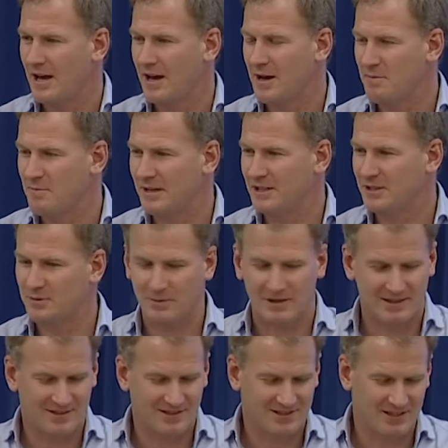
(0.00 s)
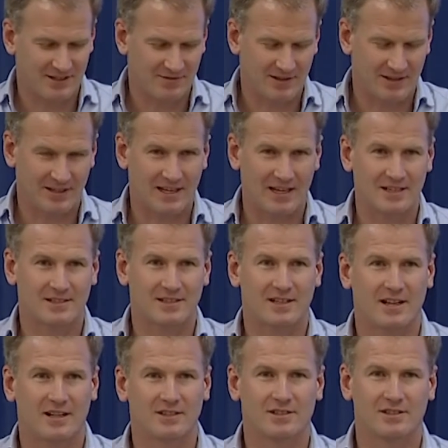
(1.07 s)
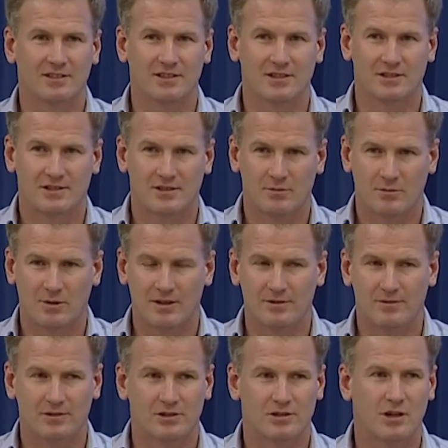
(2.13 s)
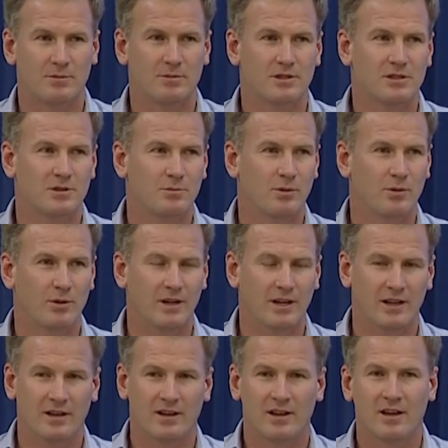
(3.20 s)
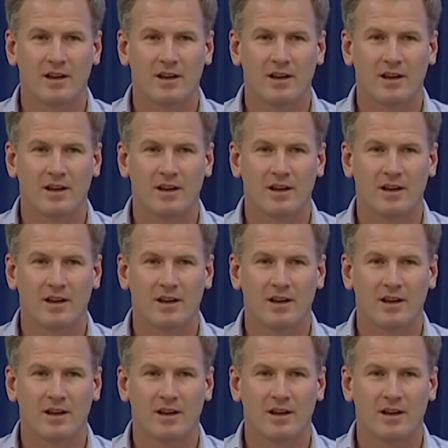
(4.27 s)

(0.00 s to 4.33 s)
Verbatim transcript: uh, me to speak this evening. The Cancer Council does a wonderful job at supporting